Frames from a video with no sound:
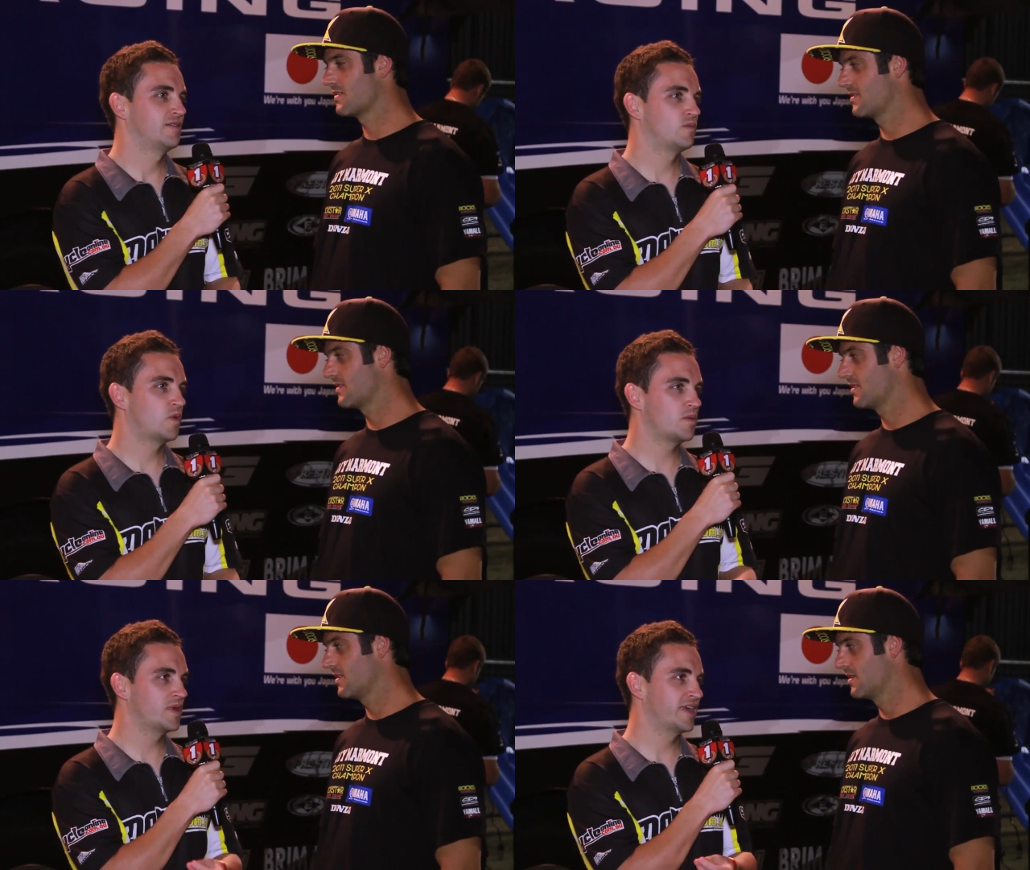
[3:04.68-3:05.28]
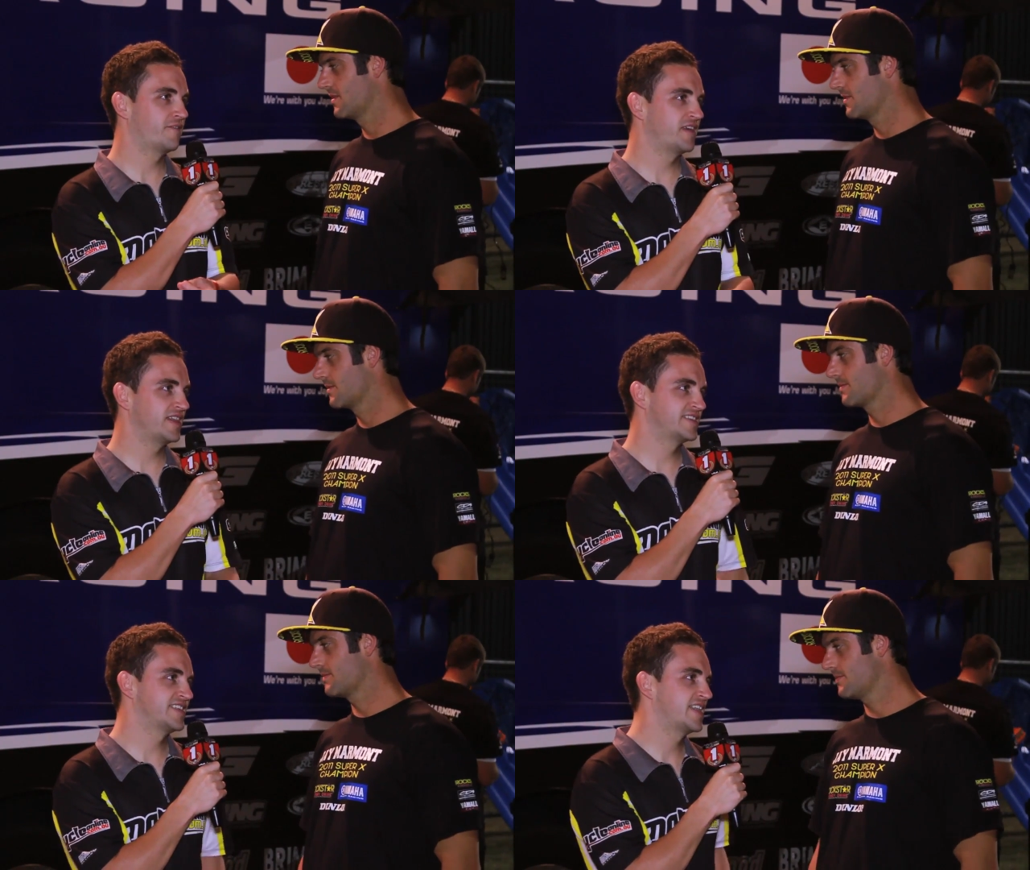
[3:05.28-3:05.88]
Speaker 1: What were your
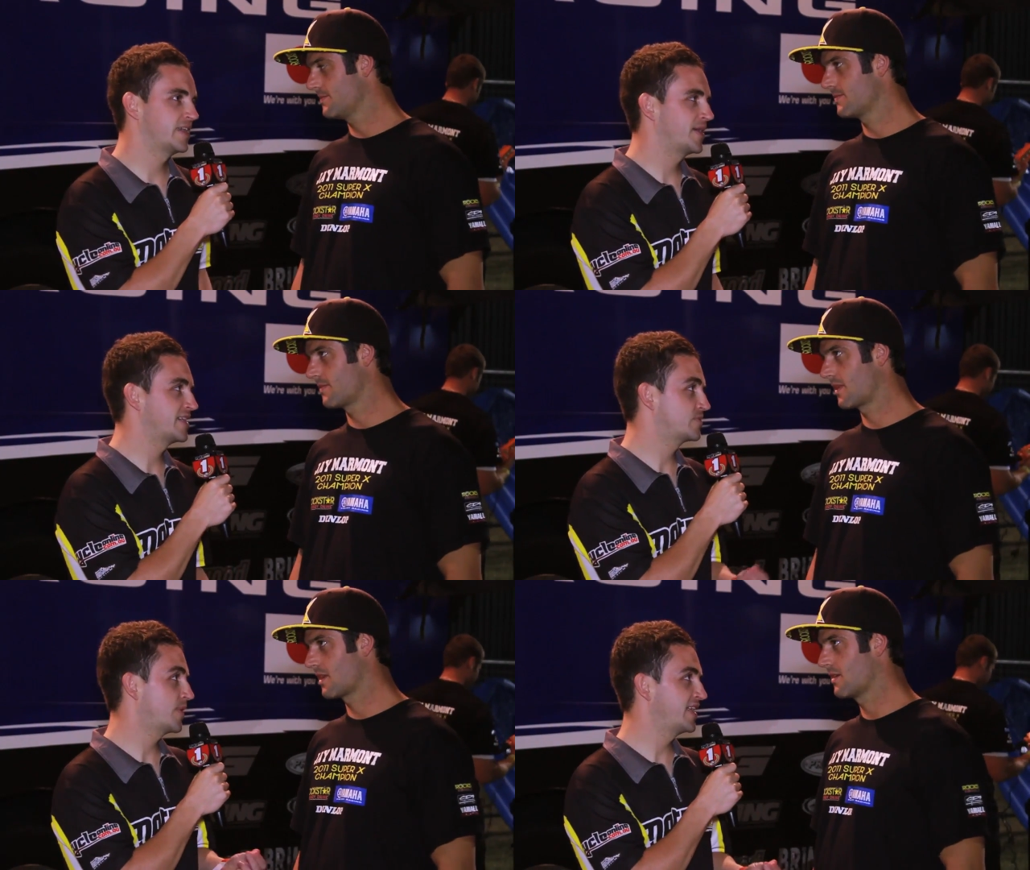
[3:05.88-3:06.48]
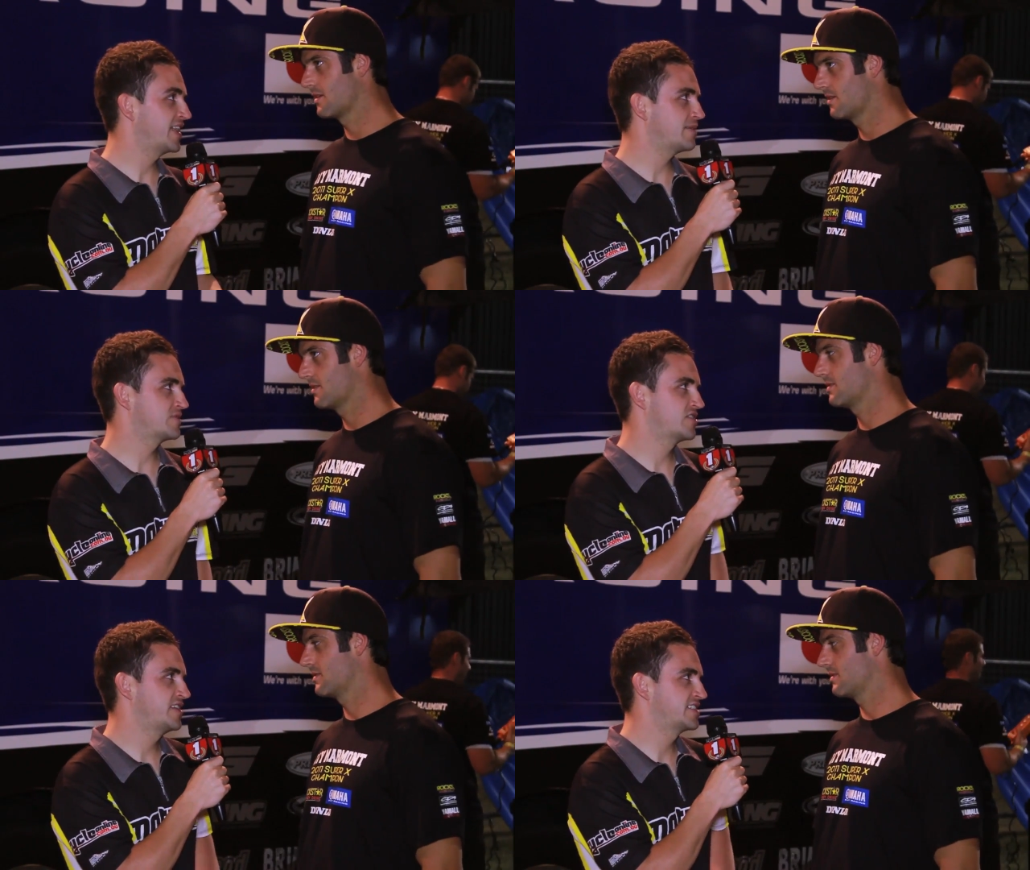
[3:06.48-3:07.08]
feelings out there? We had 20 laps,
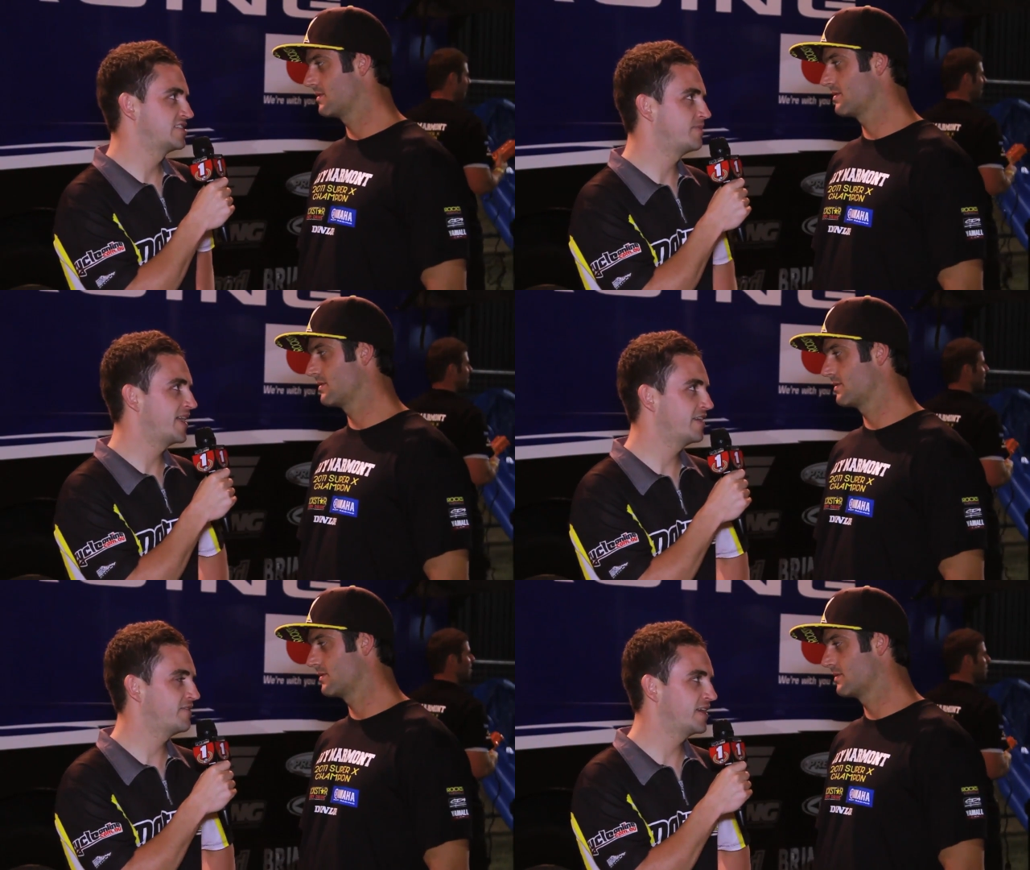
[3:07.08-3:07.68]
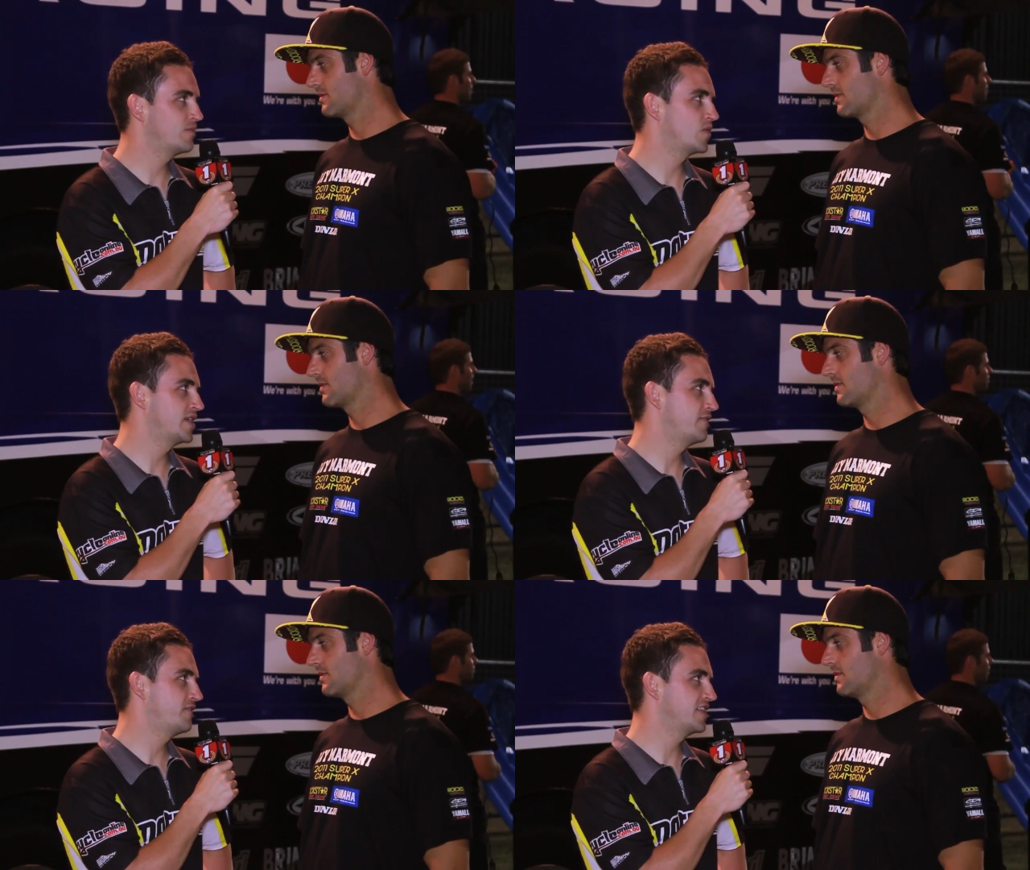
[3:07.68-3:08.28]
traditional main event. What
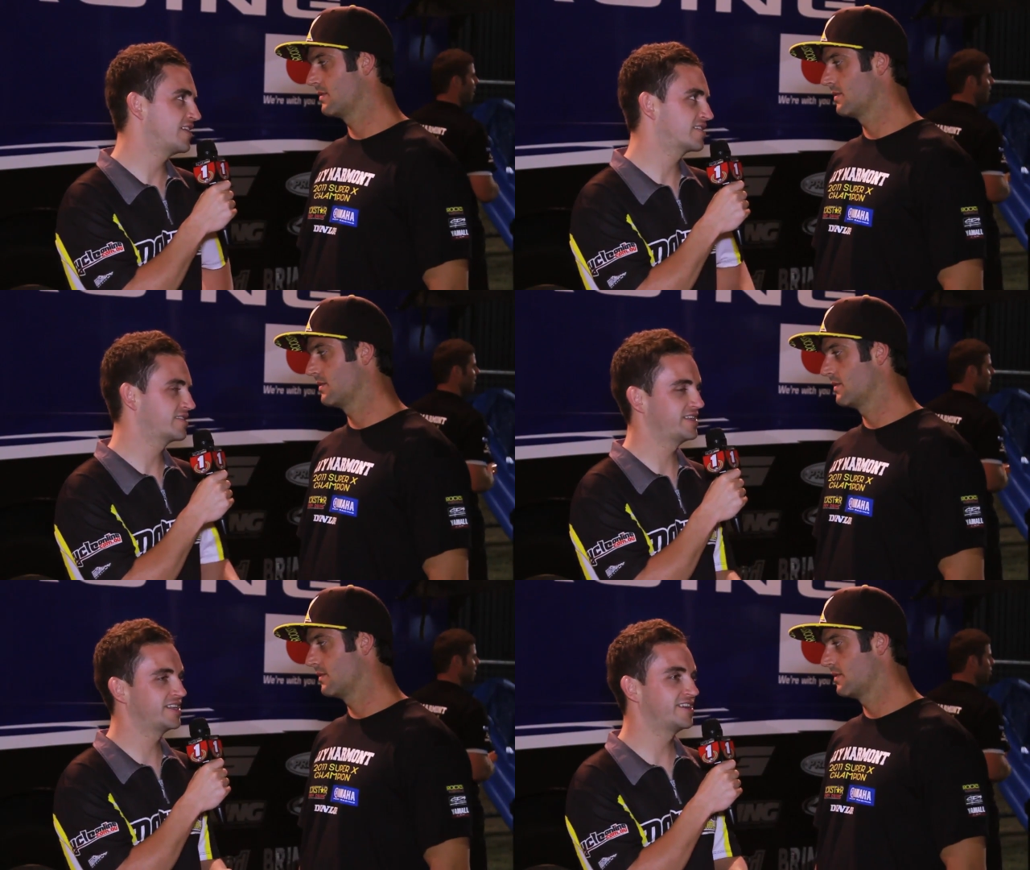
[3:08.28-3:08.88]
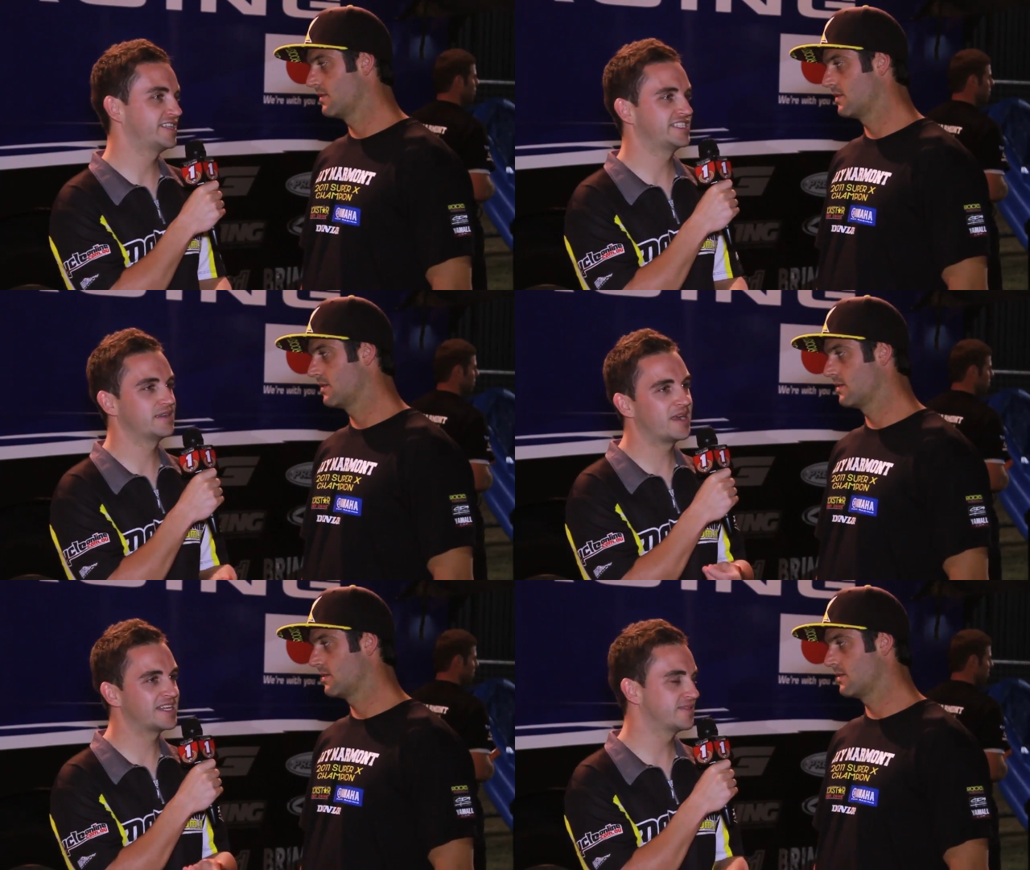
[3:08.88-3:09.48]
did it feel like? You know, did you
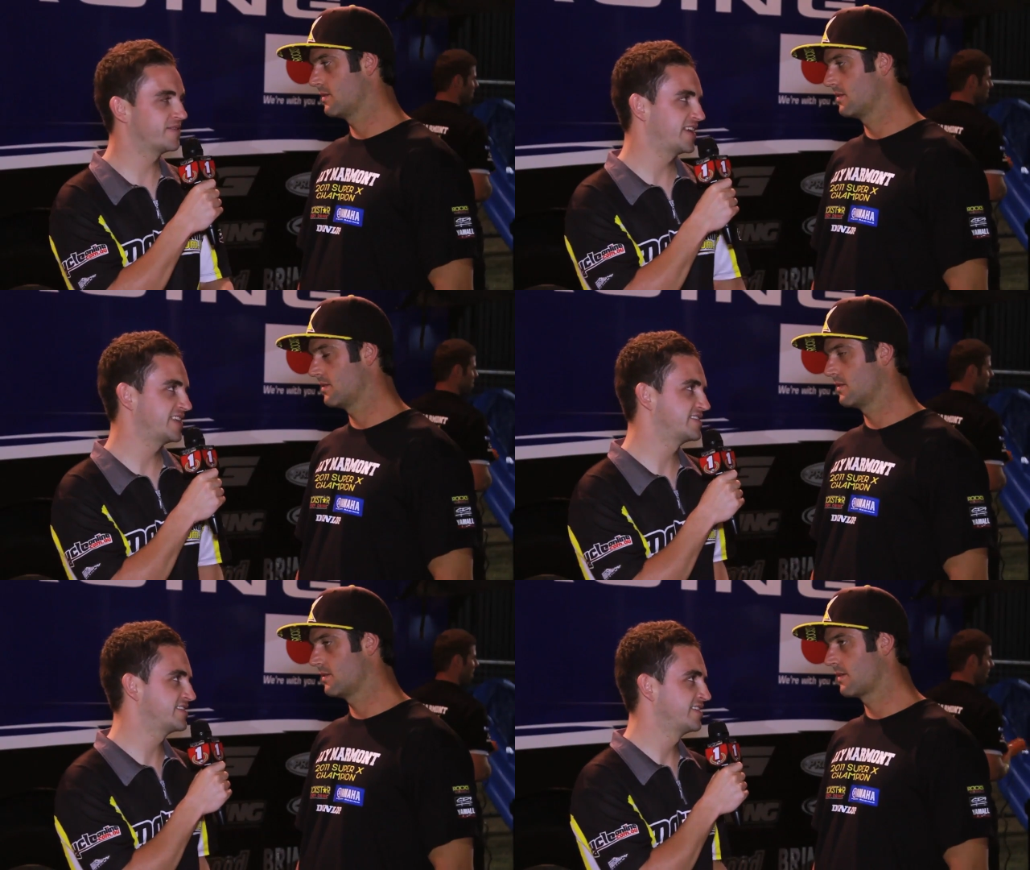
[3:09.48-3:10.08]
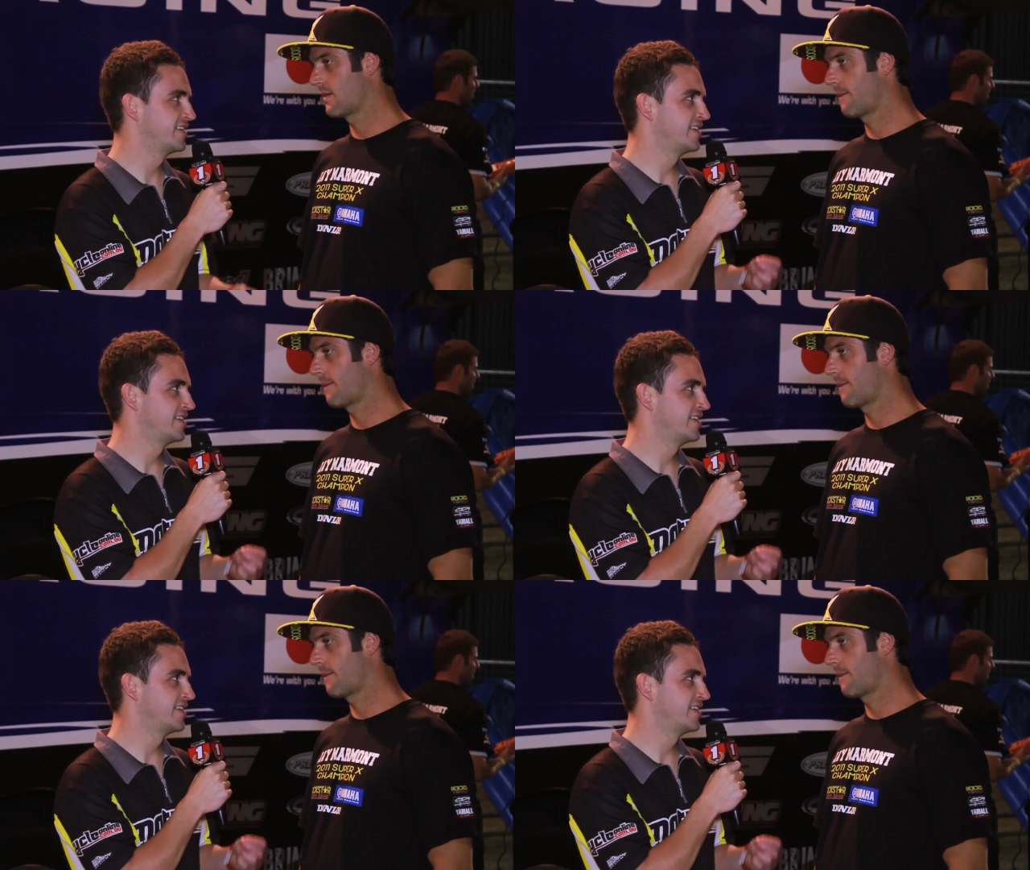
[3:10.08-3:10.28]
imagine things,